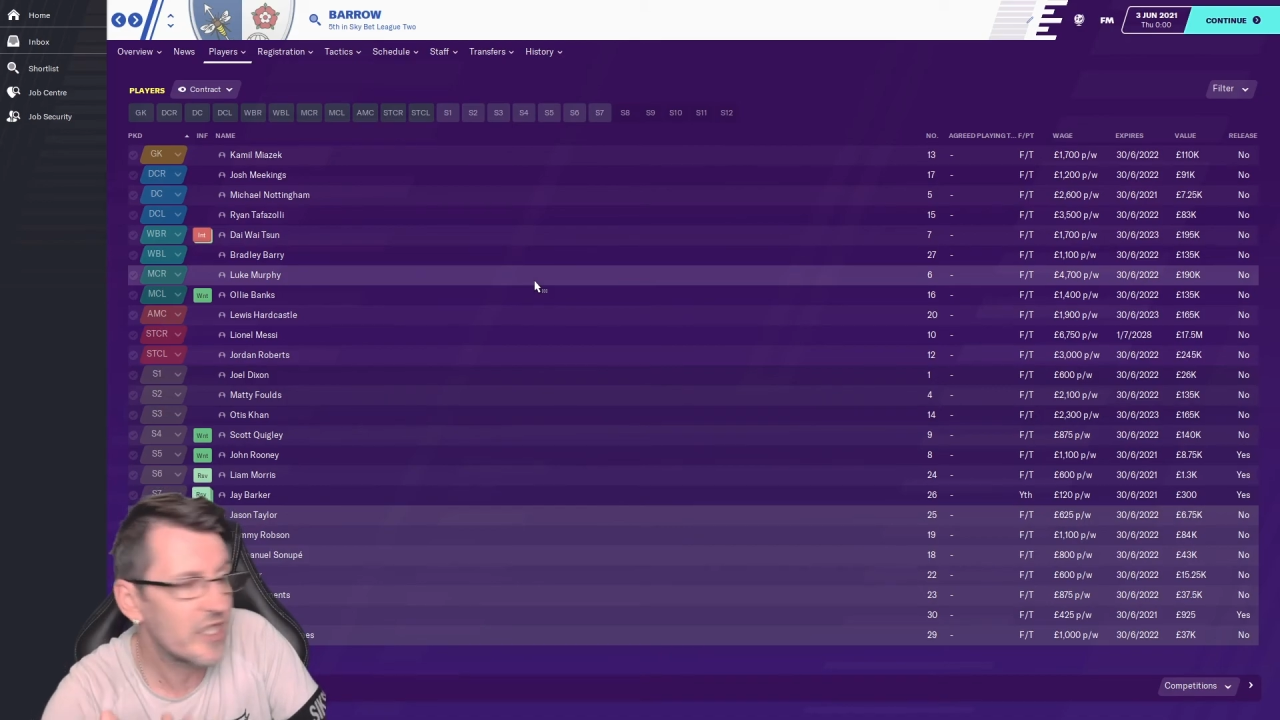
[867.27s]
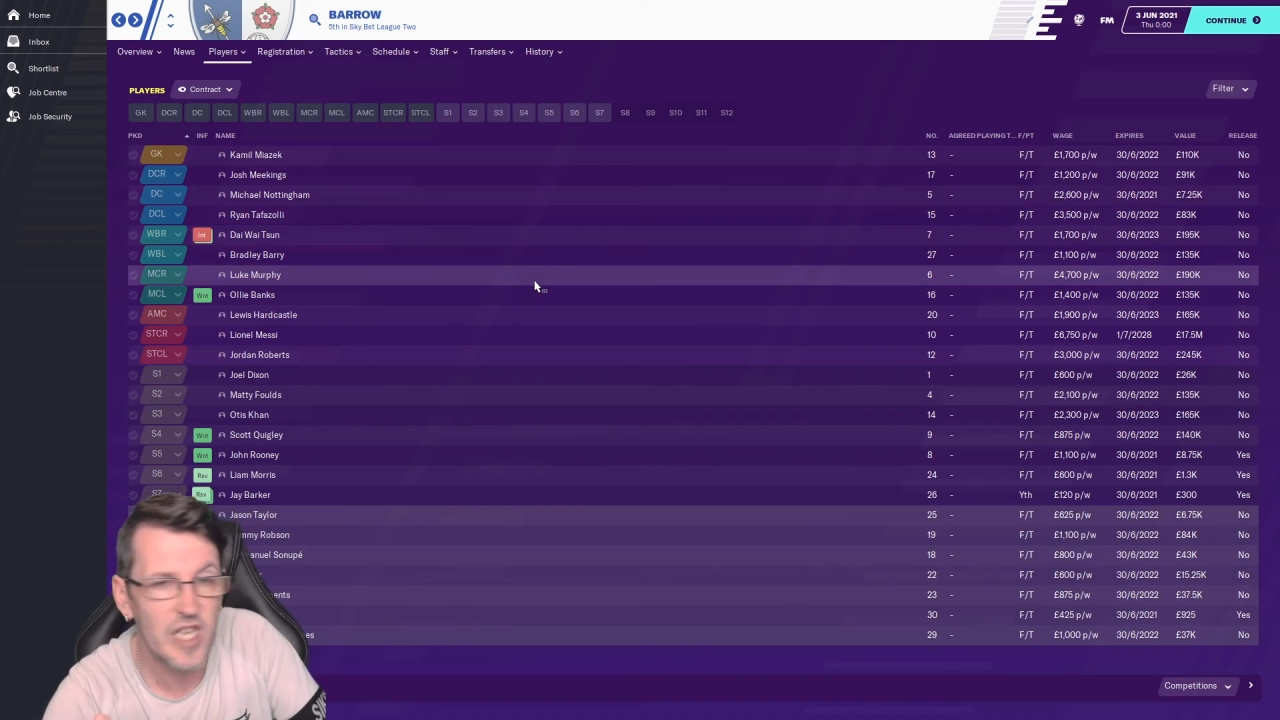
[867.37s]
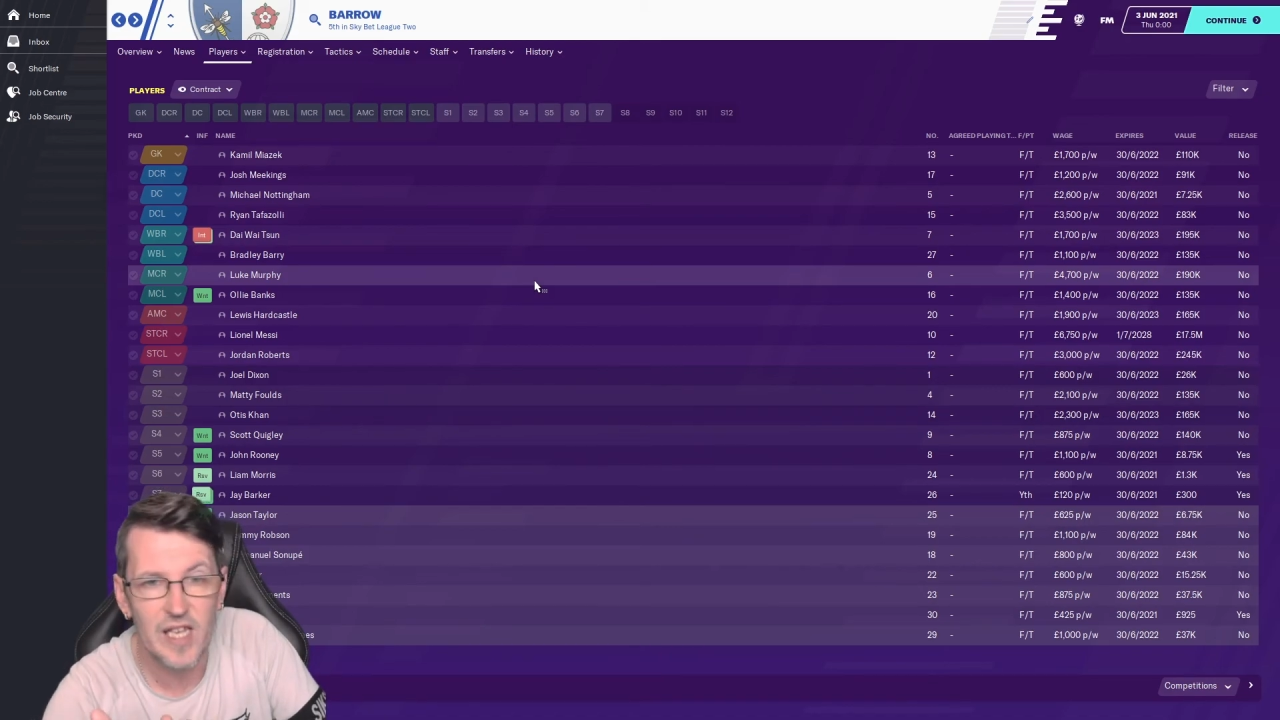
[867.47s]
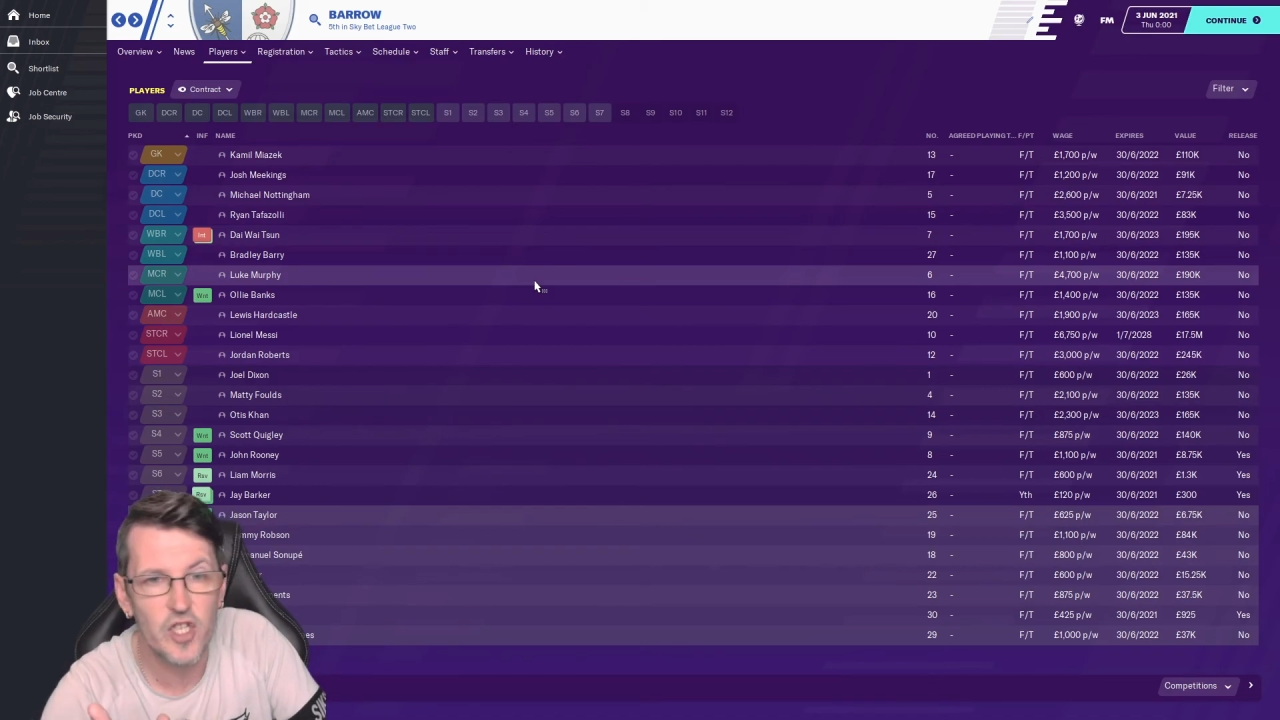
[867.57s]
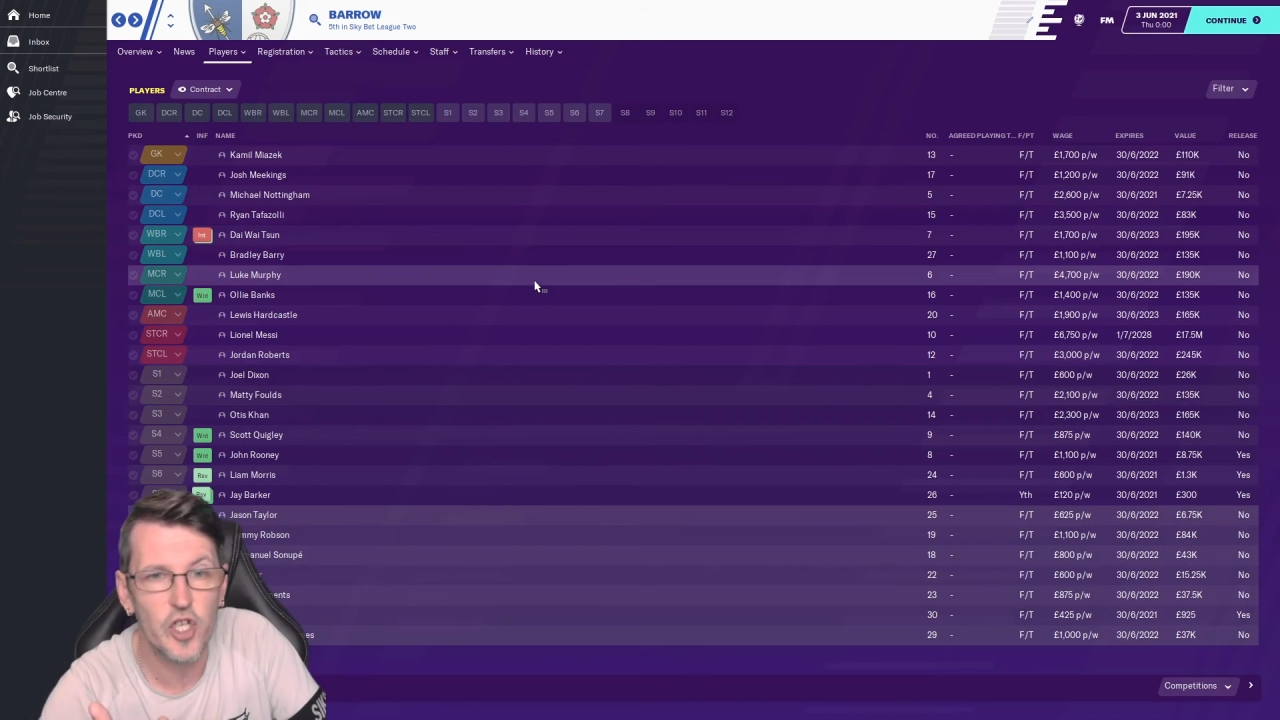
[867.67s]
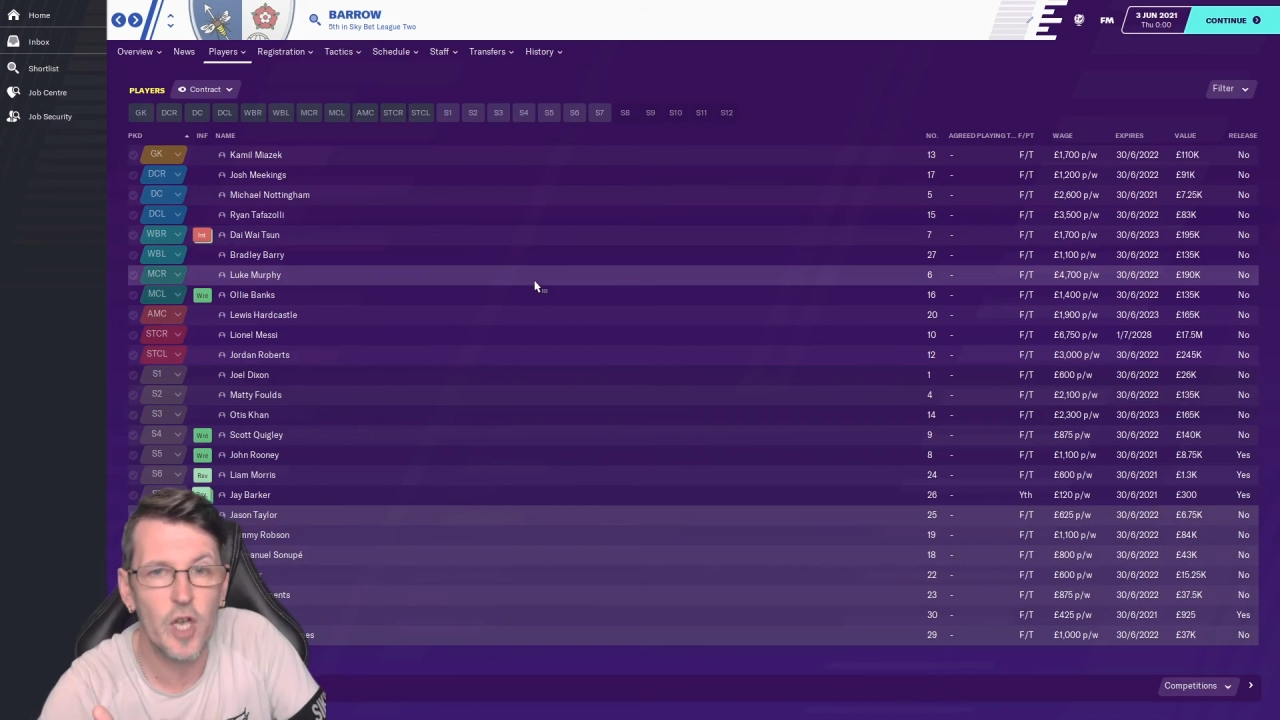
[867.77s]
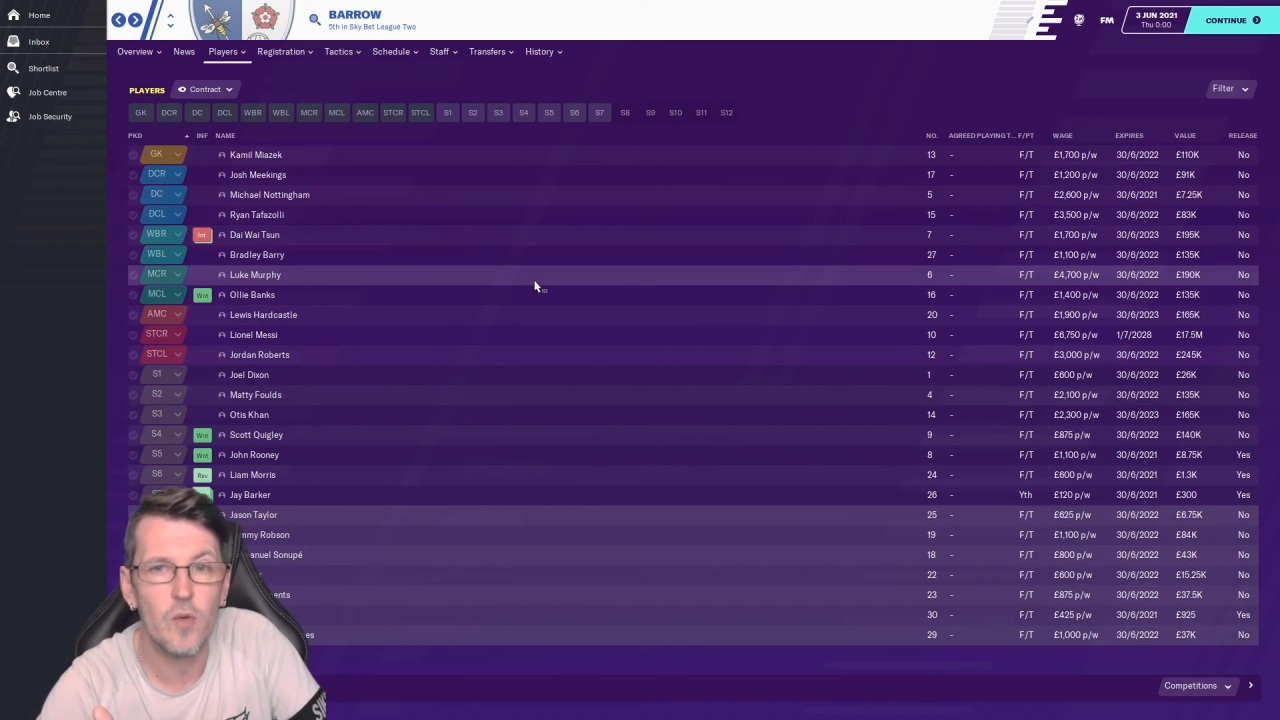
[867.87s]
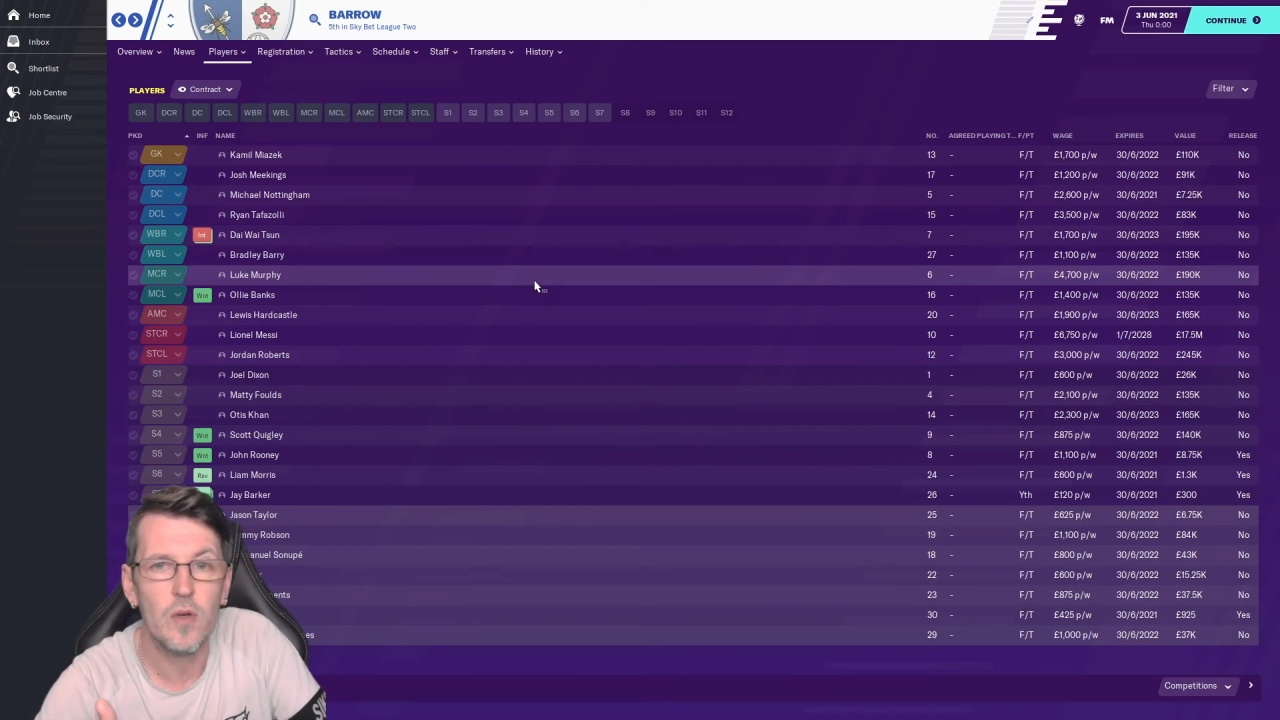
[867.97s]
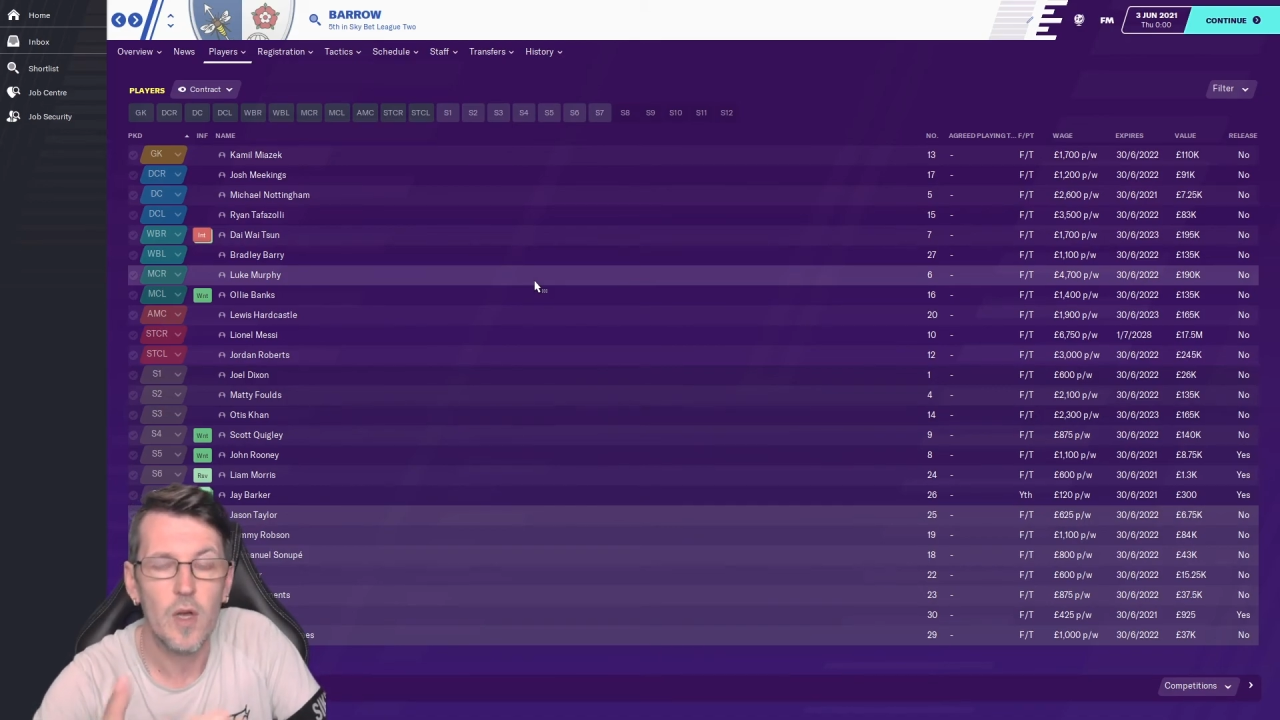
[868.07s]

Sancho.